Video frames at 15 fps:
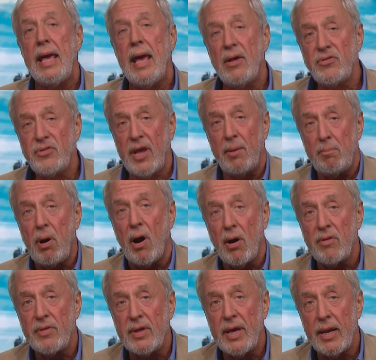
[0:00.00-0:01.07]
as say part
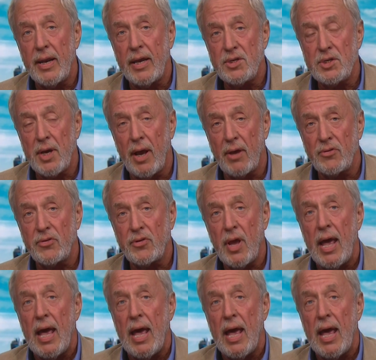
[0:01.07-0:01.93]
of the NHS.